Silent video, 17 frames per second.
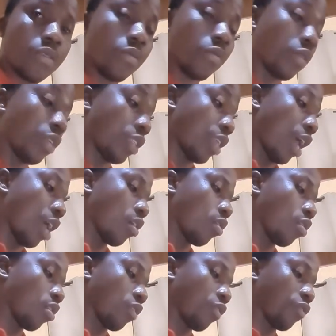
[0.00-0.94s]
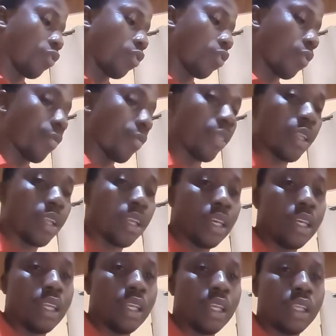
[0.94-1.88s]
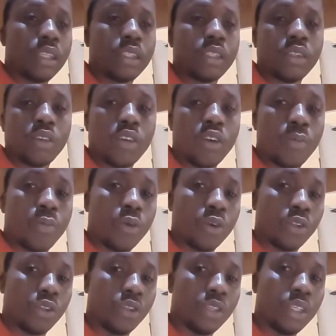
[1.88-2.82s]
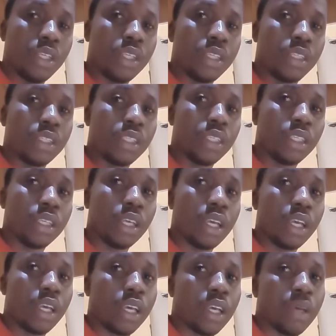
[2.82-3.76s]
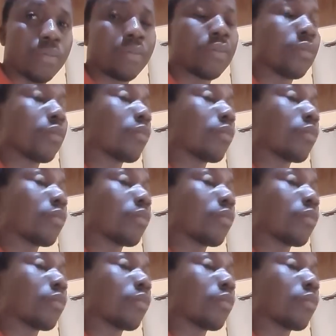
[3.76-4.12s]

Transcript: we thank God for this opportunity and